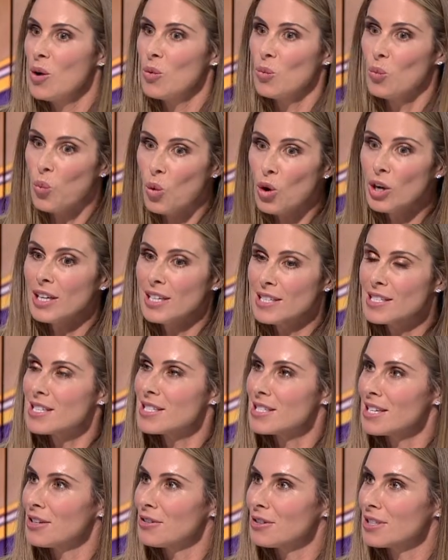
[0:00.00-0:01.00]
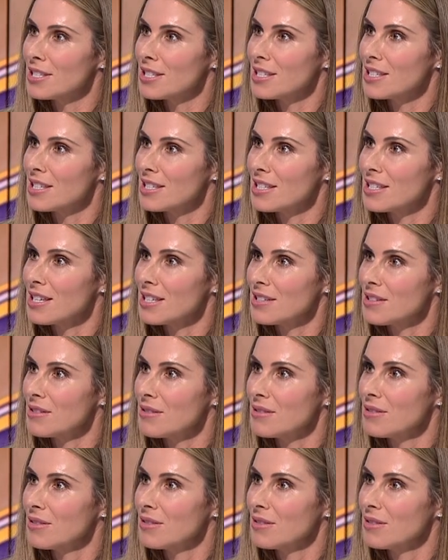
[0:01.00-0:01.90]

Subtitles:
What is the secret to the success?